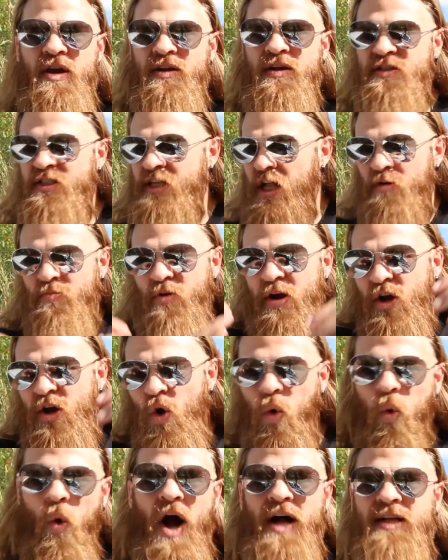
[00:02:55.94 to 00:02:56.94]
celebrate
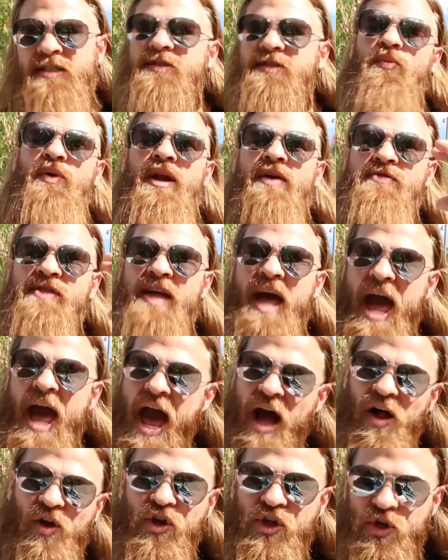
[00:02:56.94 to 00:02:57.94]
Kwanzaa, whatever the
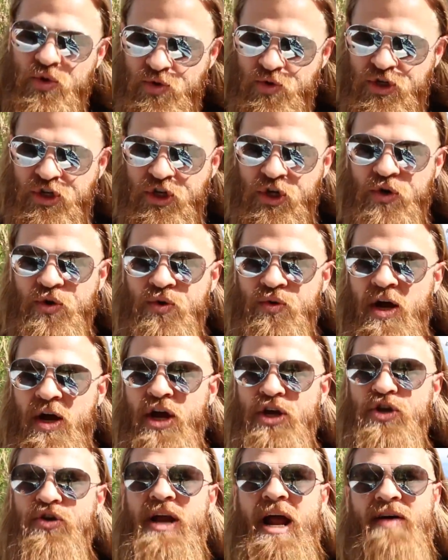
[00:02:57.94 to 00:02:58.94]
hell you do,
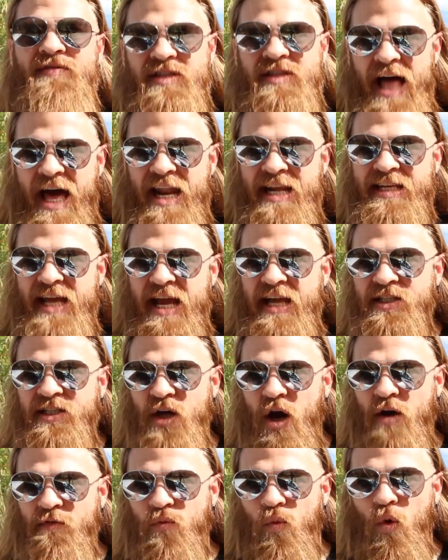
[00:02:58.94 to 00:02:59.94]
you're gonna have a lot of days
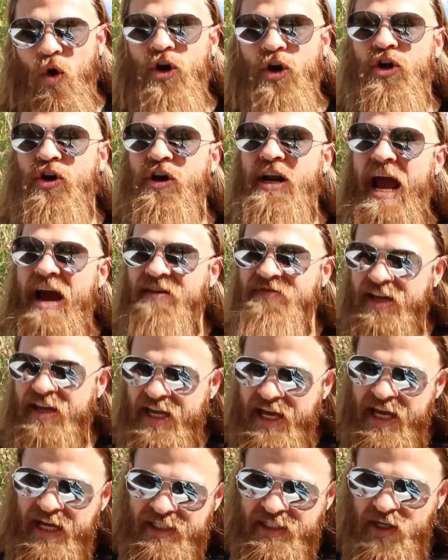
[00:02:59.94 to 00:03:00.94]
off work. You're gonna have the
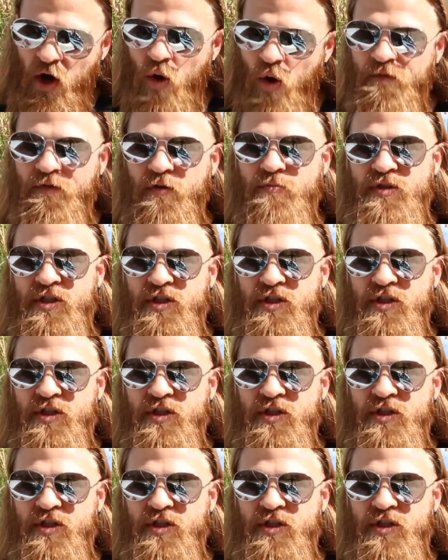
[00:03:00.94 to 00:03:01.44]
kids home from